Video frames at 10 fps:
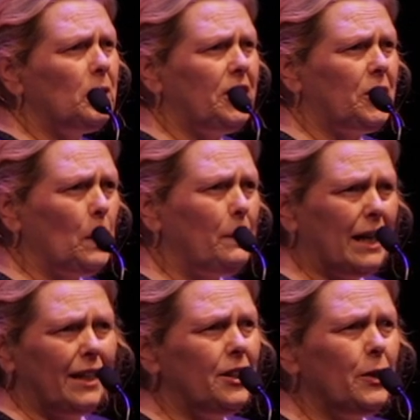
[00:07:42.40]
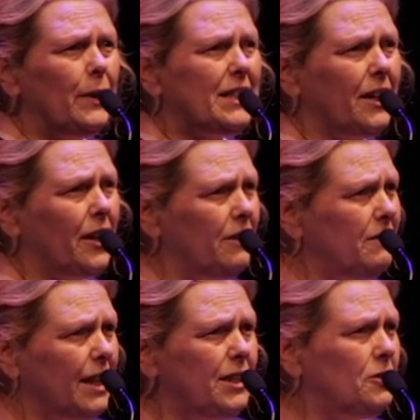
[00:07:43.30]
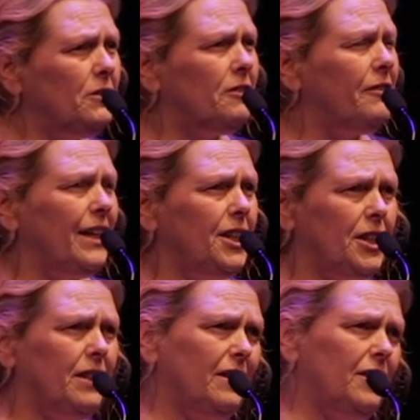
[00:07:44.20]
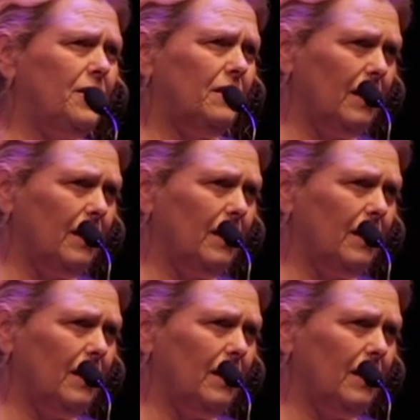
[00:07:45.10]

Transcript: Body Shop and had nowhere to go. They'd do the creation,